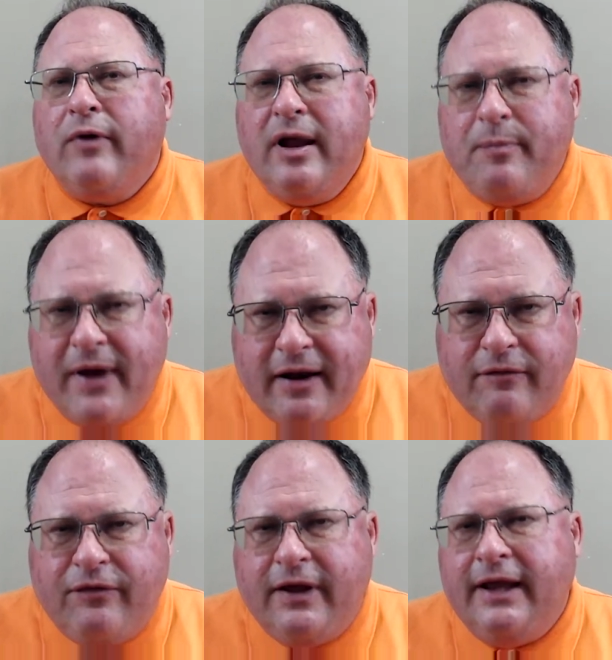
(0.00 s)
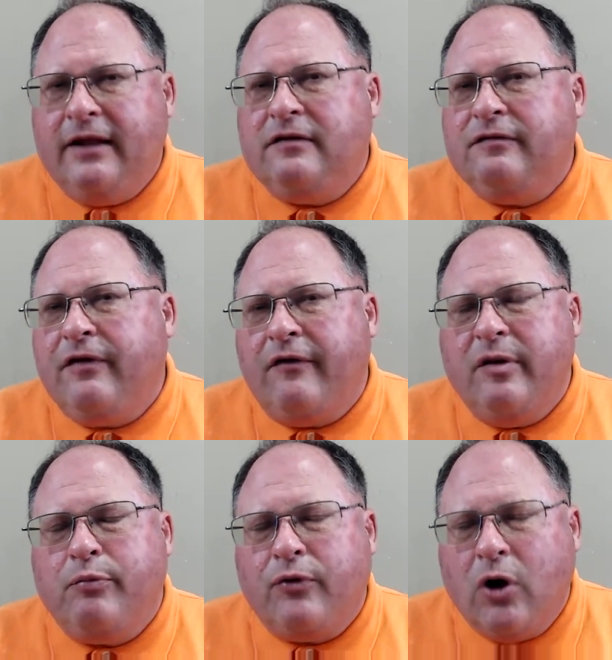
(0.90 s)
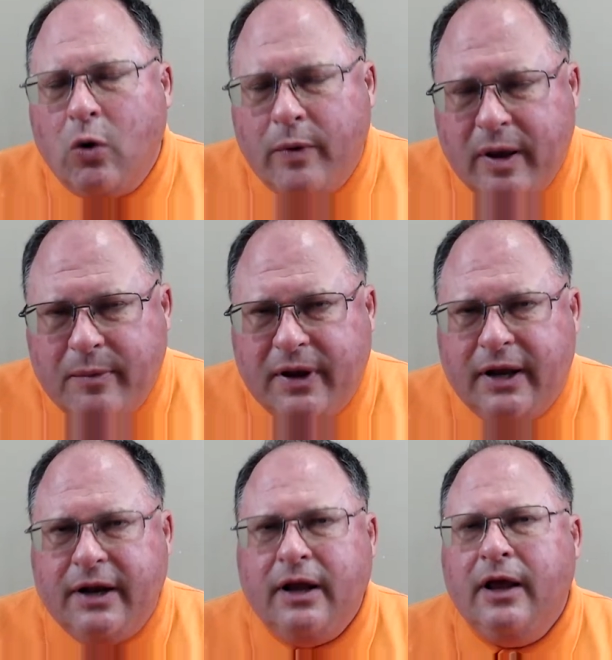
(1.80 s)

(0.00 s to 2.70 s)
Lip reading: benefits, very pro-women,